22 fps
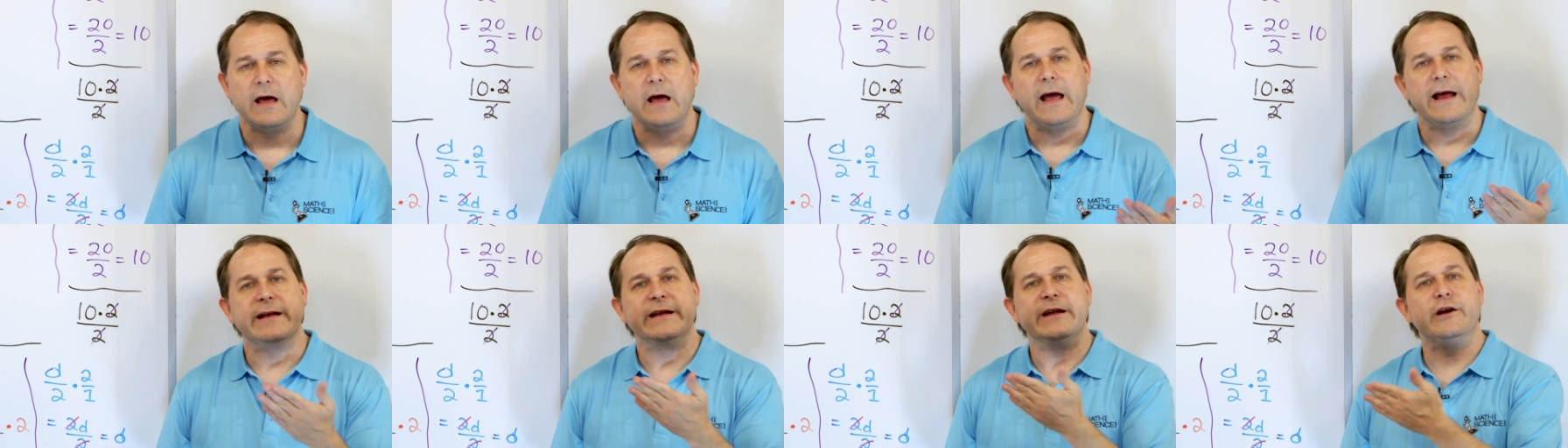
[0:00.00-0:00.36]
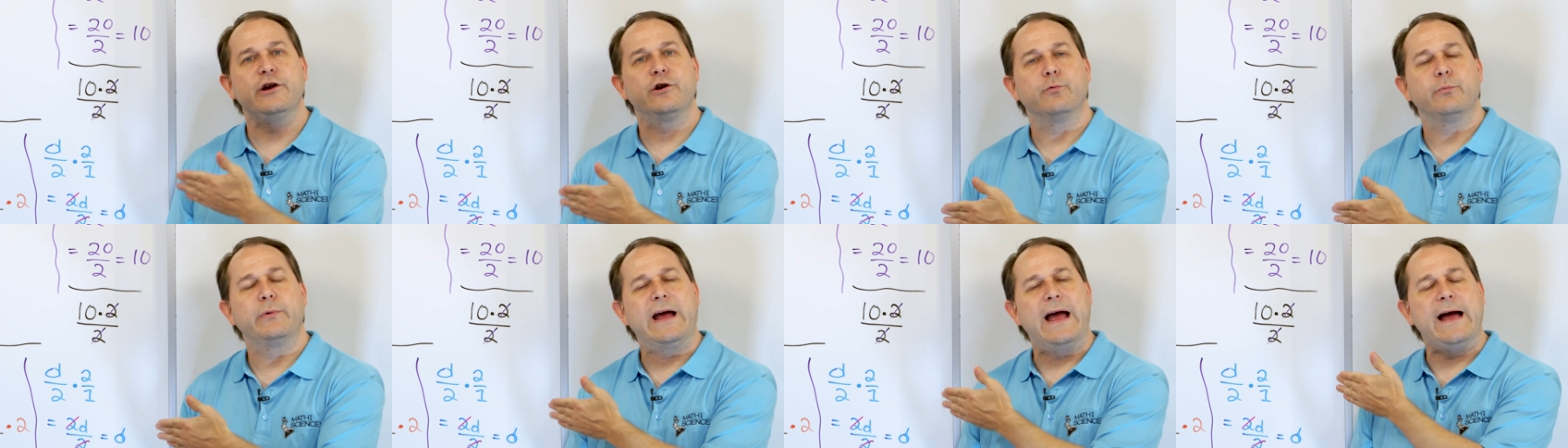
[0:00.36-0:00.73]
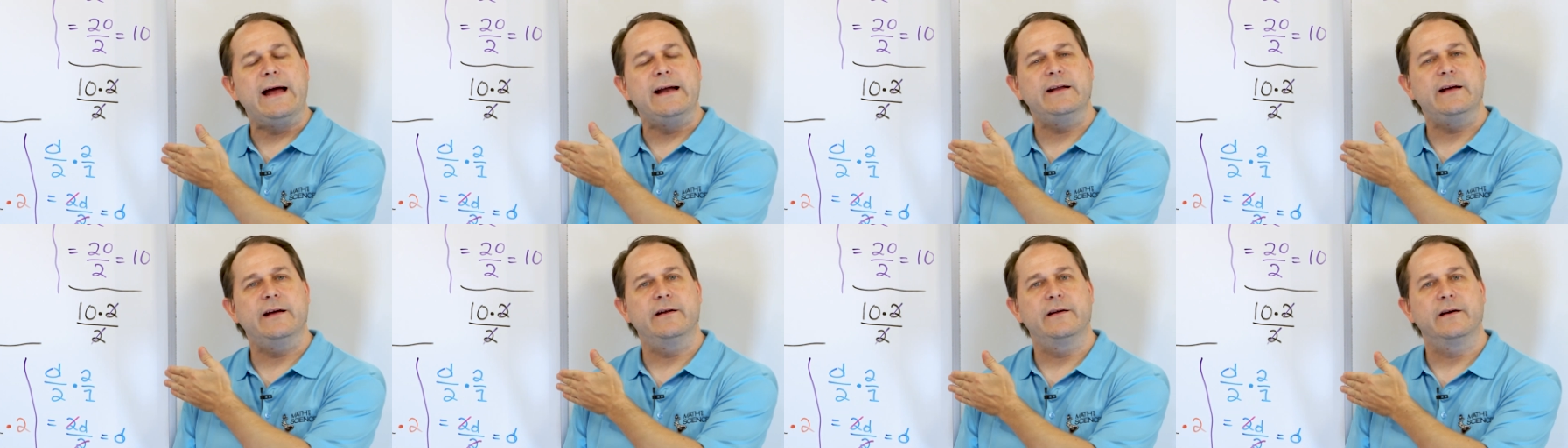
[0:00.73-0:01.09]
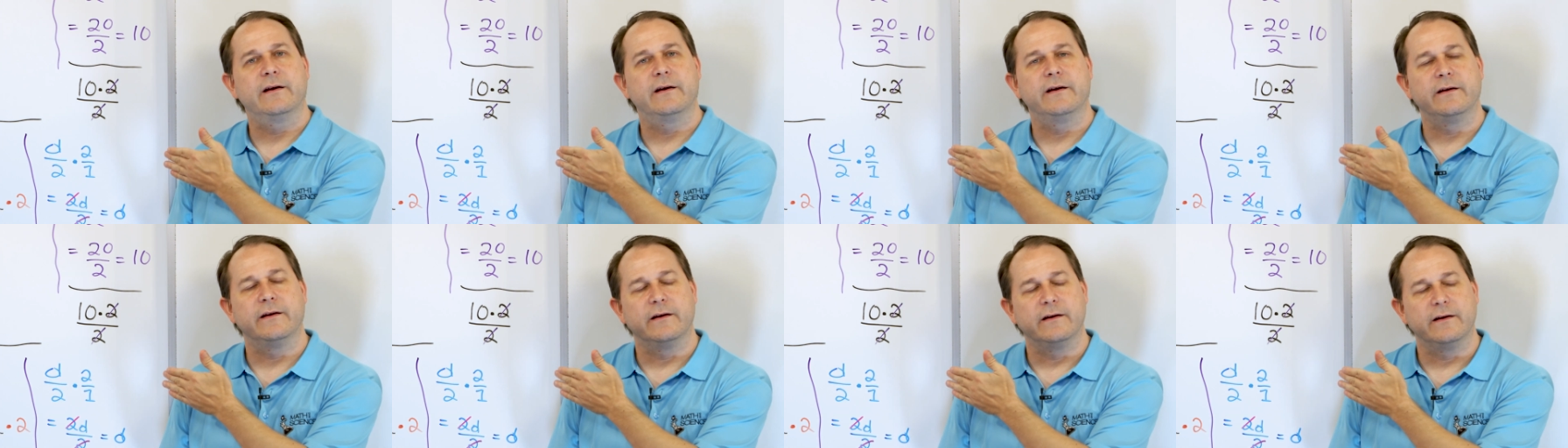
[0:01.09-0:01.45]
And here we had
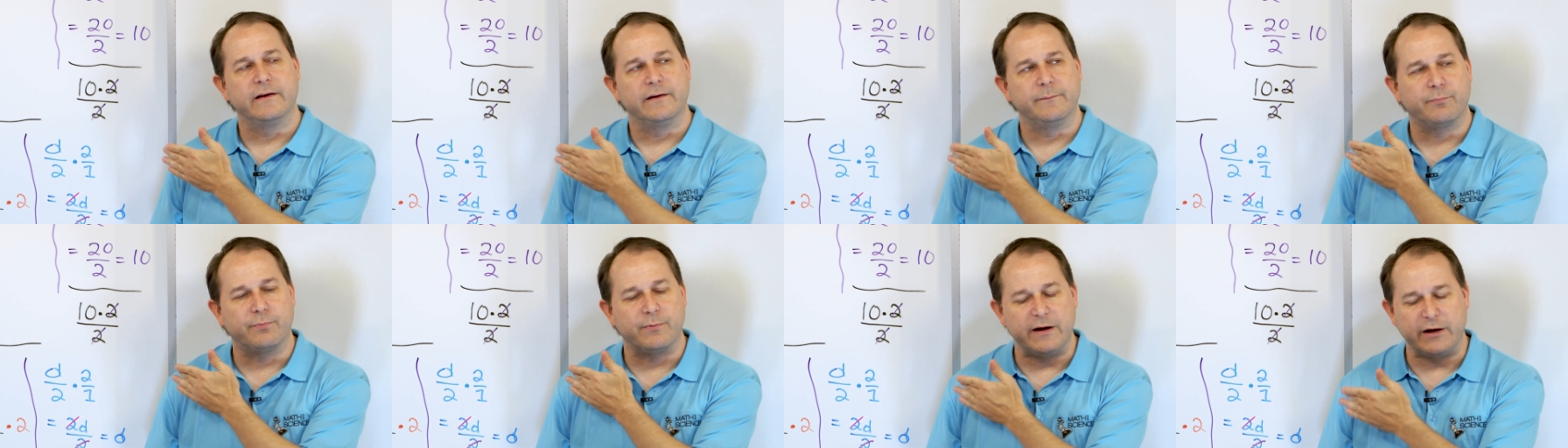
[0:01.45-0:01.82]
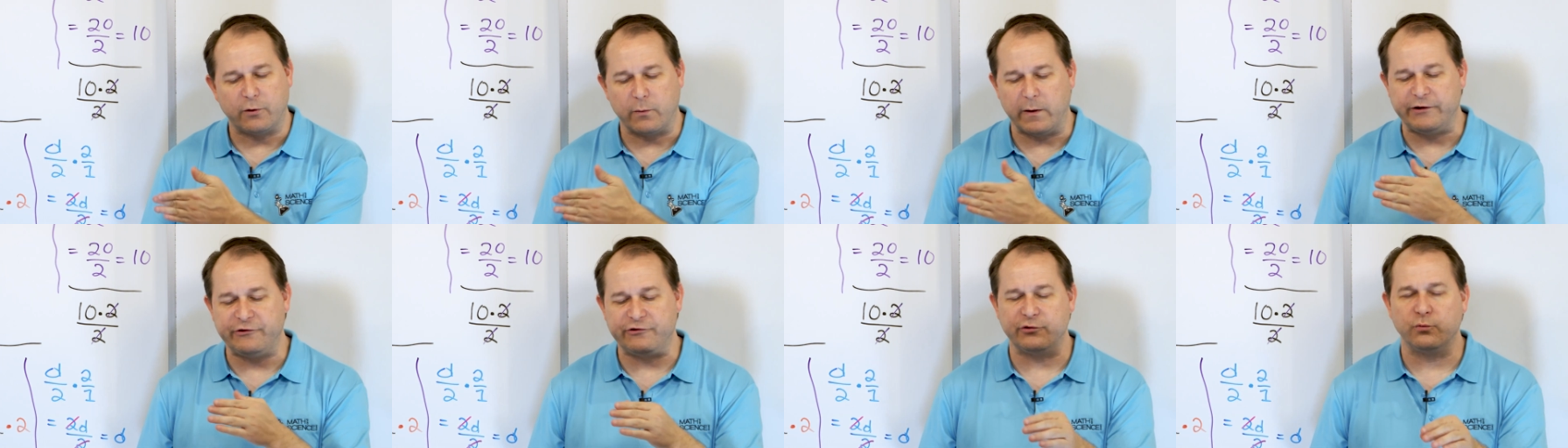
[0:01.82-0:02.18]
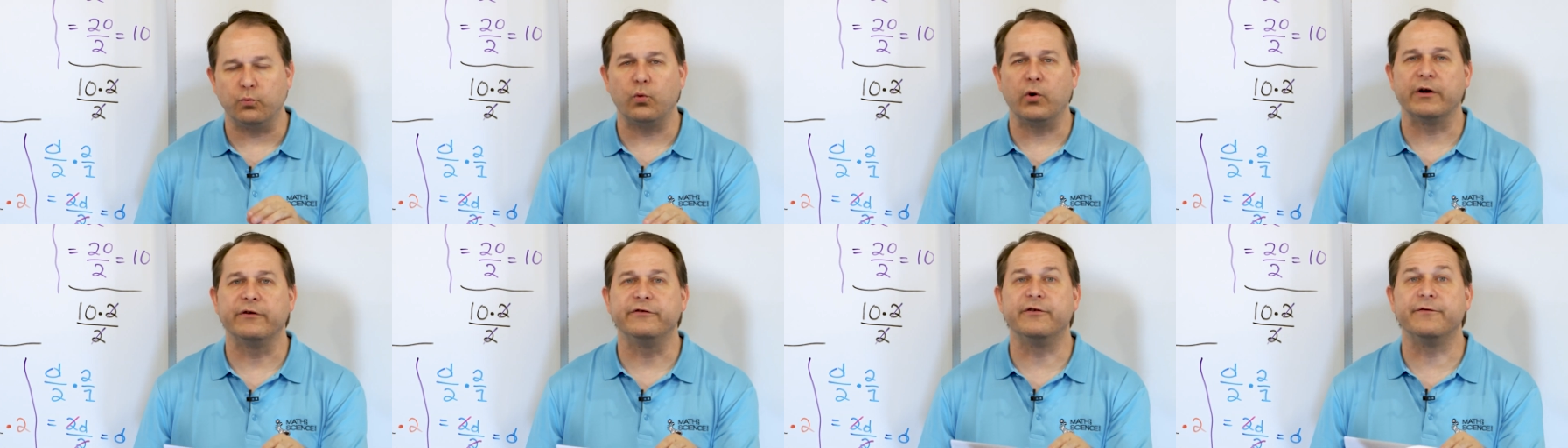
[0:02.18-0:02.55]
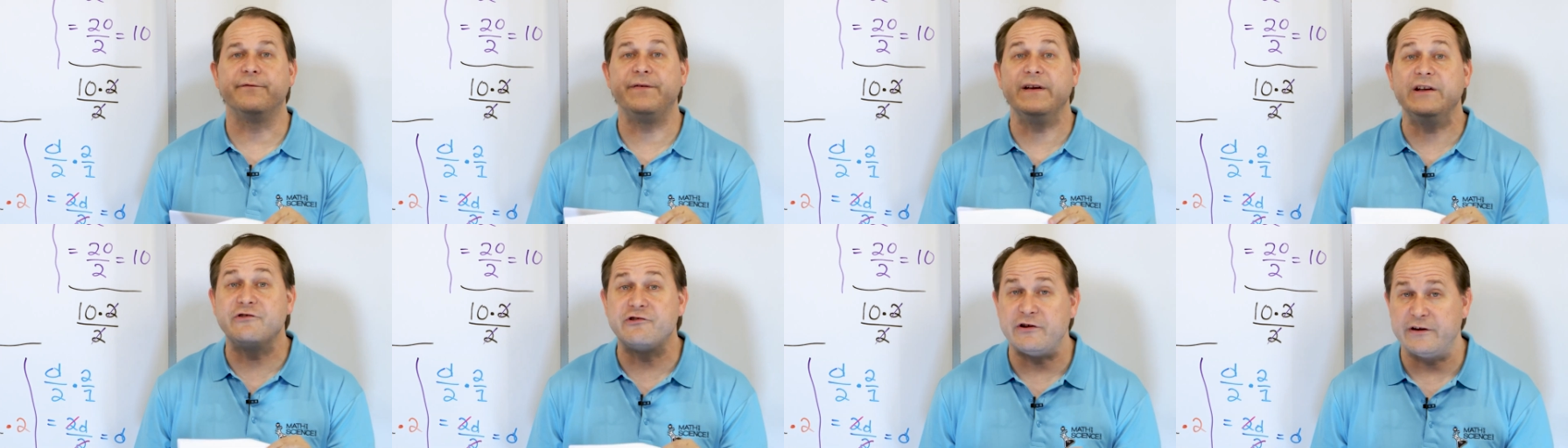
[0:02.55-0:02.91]
an equation where
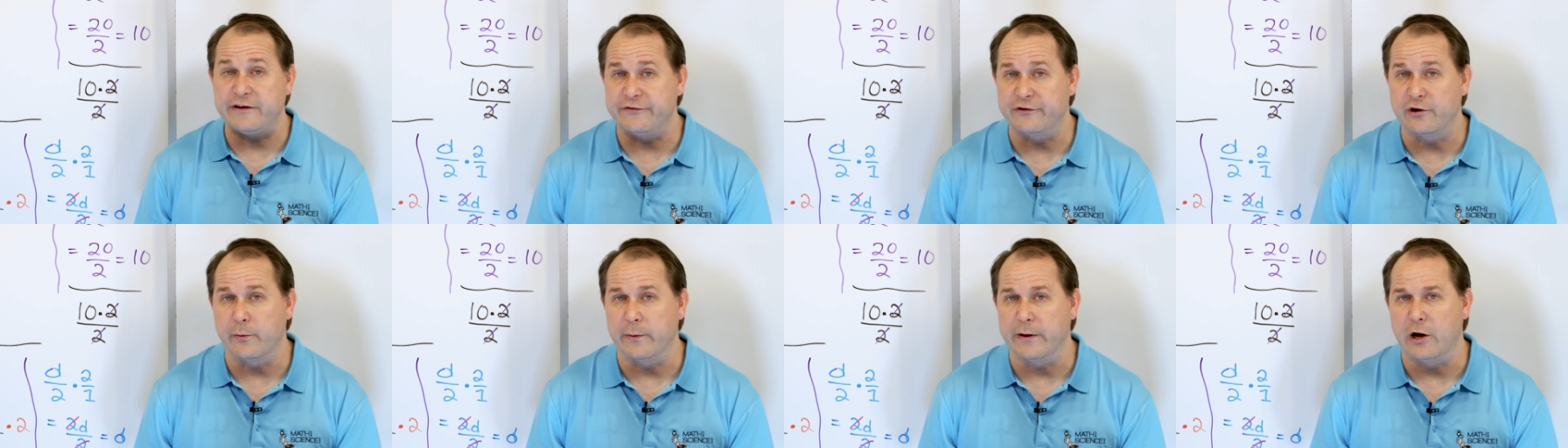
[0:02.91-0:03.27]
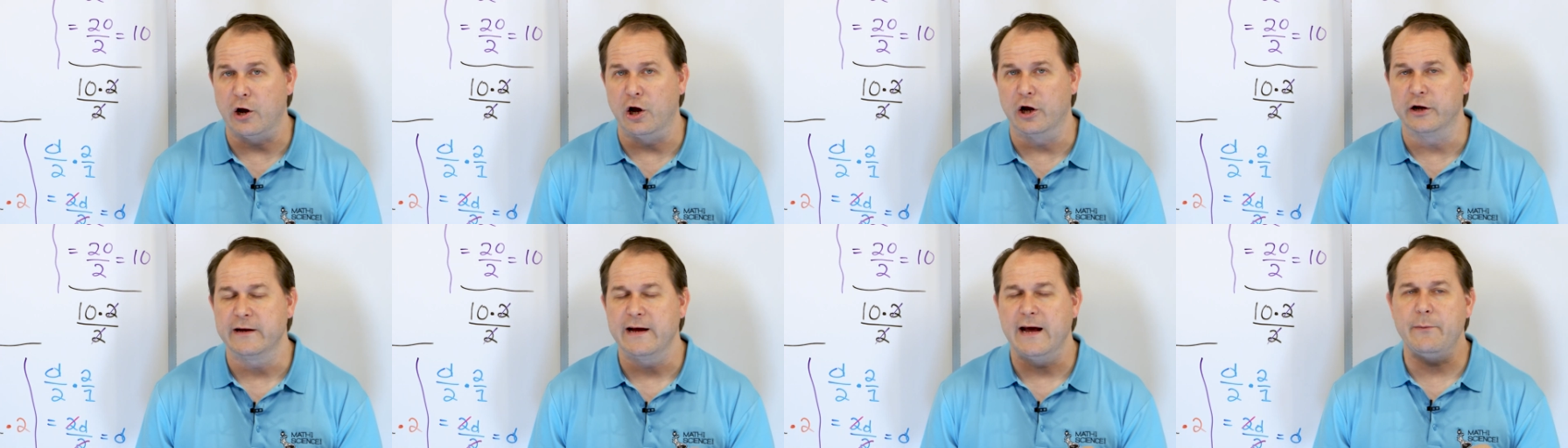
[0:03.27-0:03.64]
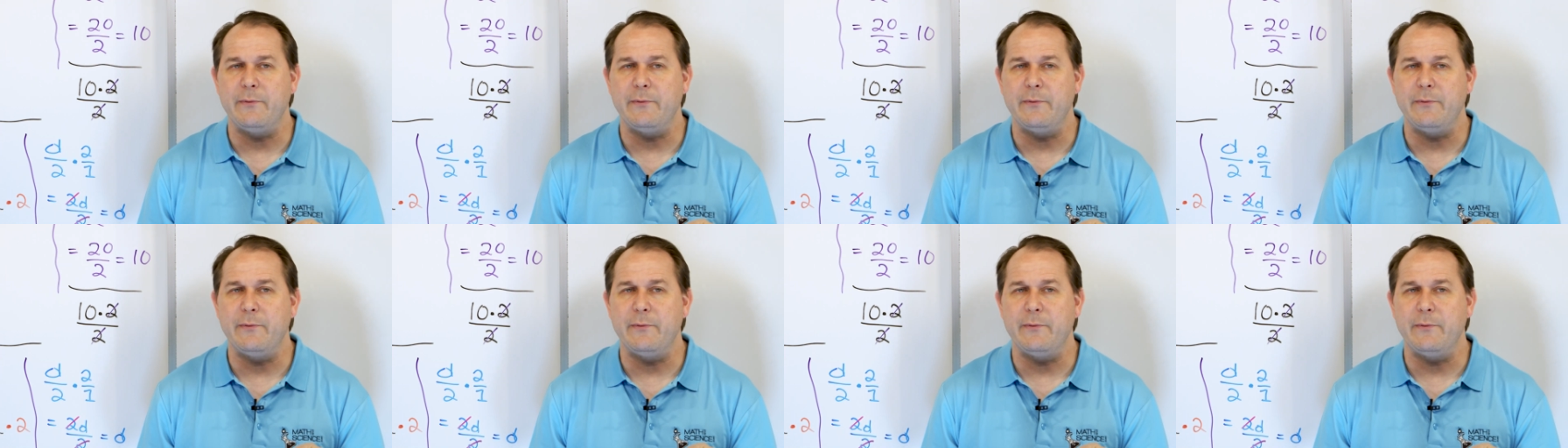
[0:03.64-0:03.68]
division is going on,